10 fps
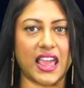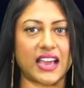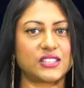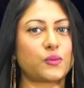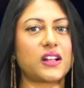
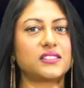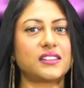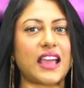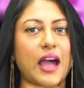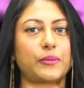as well as
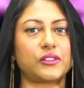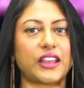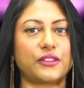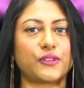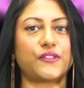on Apple and
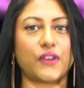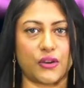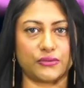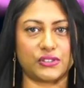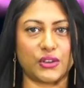Android
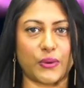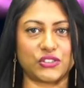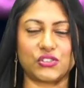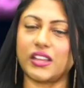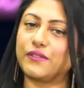phones. Watch
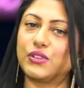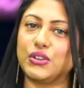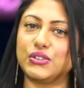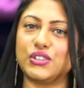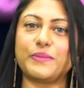us live through
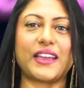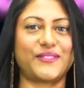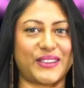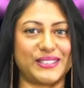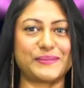YouTube and
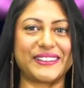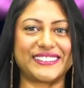Facebook.